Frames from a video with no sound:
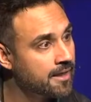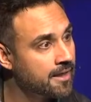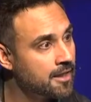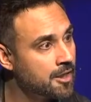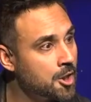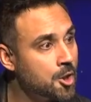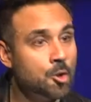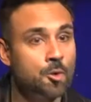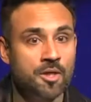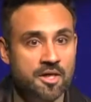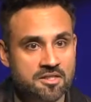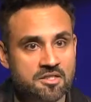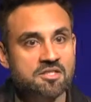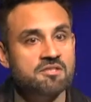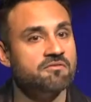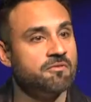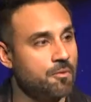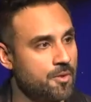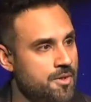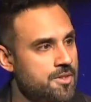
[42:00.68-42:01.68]
who gets a
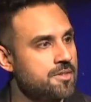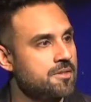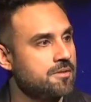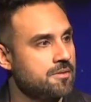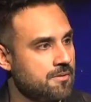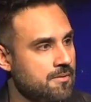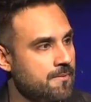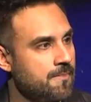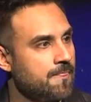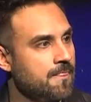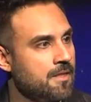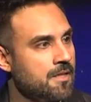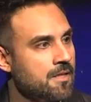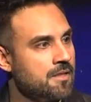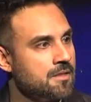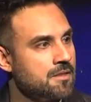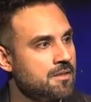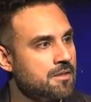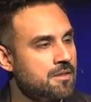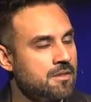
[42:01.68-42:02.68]
divorce.
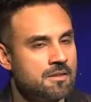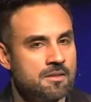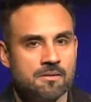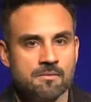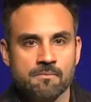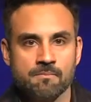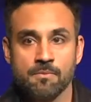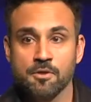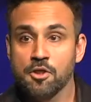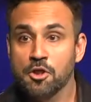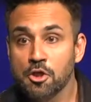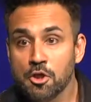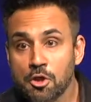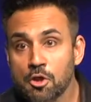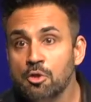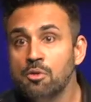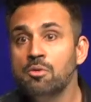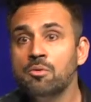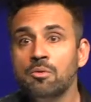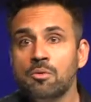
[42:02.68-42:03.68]
But
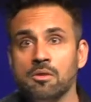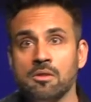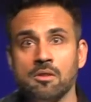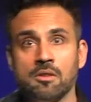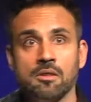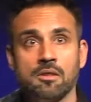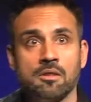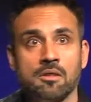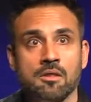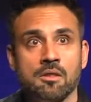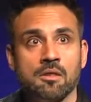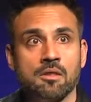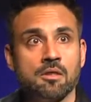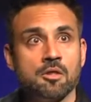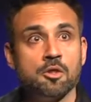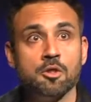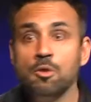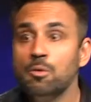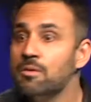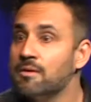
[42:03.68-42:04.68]
you
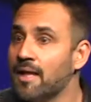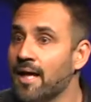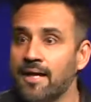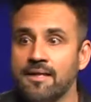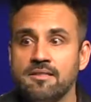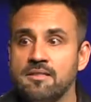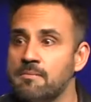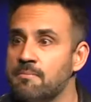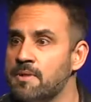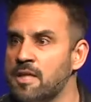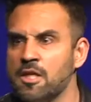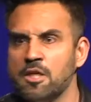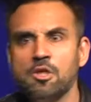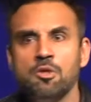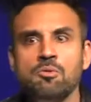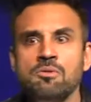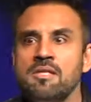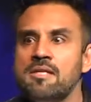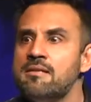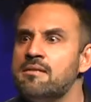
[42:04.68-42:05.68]
lied to me. You
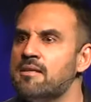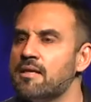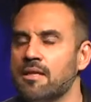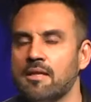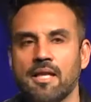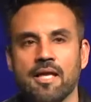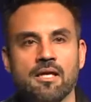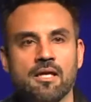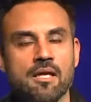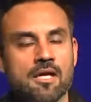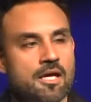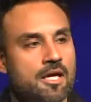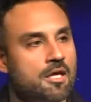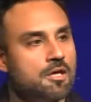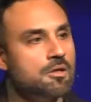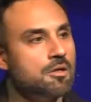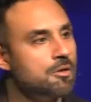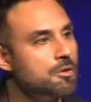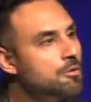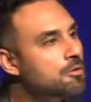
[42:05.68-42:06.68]
did,
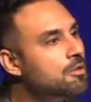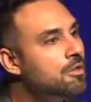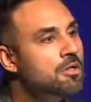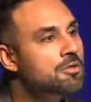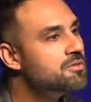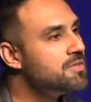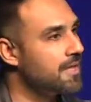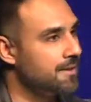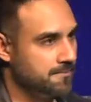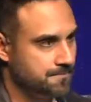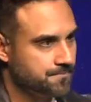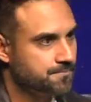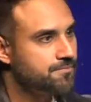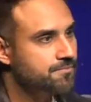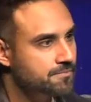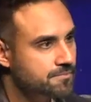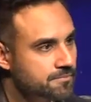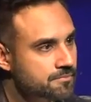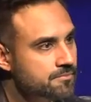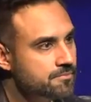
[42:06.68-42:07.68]
you lose it.
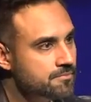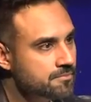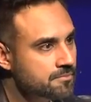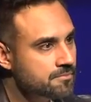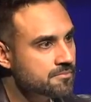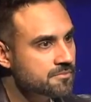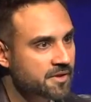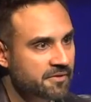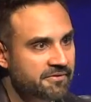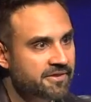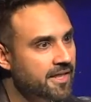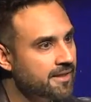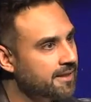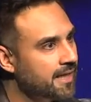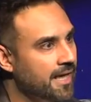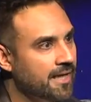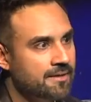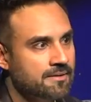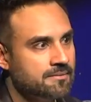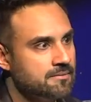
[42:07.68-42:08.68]
Have you done that?